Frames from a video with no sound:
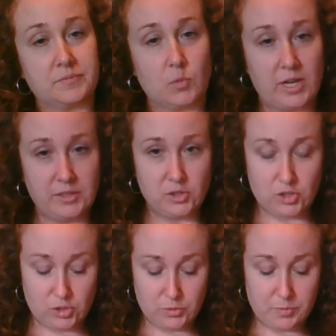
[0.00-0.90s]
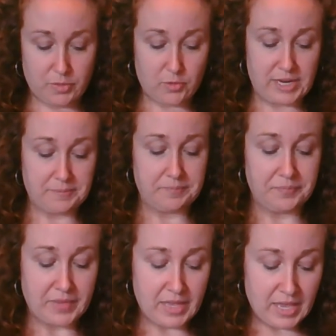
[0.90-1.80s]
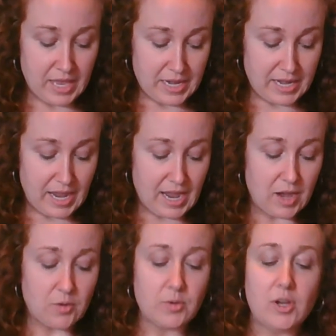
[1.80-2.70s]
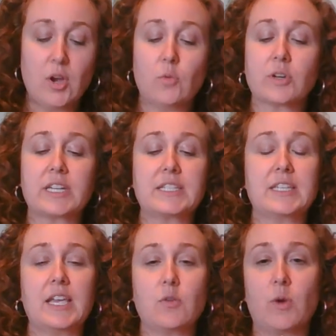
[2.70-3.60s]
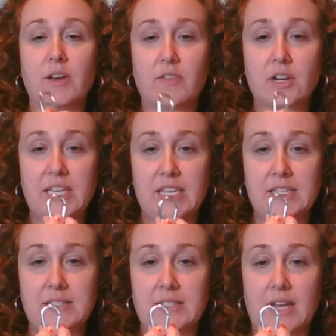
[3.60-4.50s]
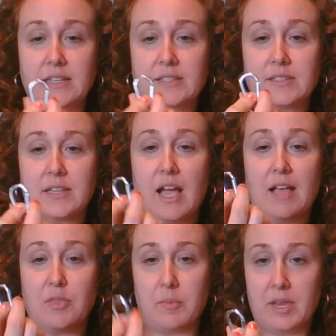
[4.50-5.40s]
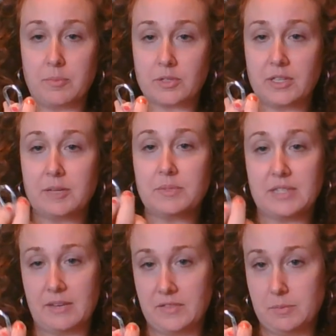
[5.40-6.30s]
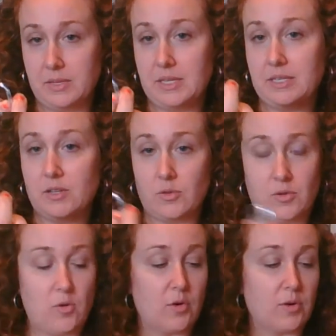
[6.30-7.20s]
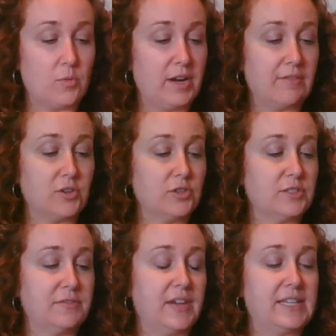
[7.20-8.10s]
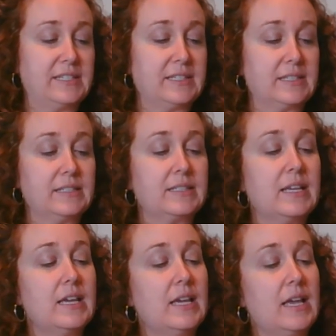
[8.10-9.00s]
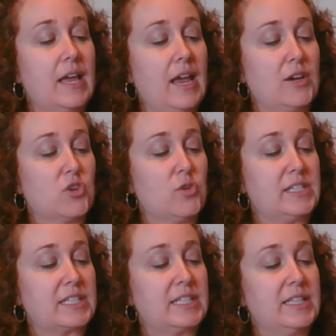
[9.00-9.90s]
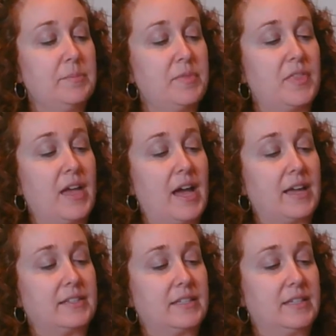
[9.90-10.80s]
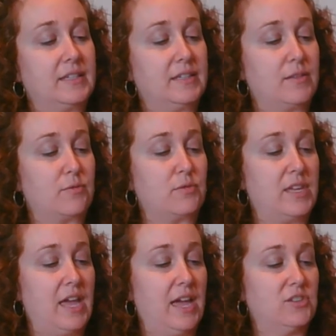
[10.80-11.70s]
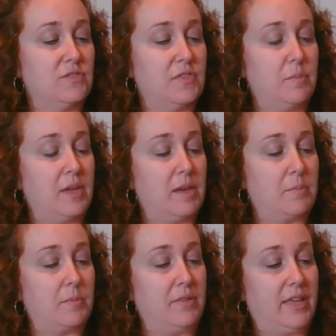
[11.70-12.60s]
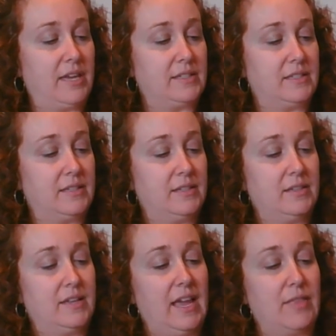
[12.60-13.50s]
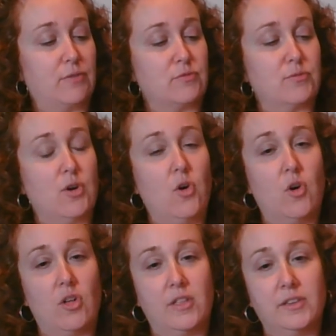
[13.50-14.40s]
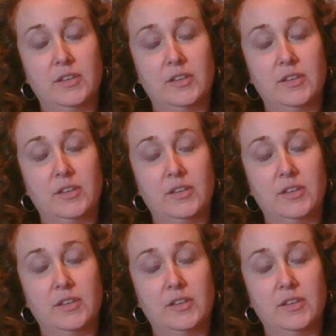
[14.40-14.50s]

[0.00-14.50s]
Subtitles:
One, two, three. Now we're going to take one of our key sets on the paperclip, safety pin, or whatever your device is, and you're going to clip that through the edge of the paper plate and through the hole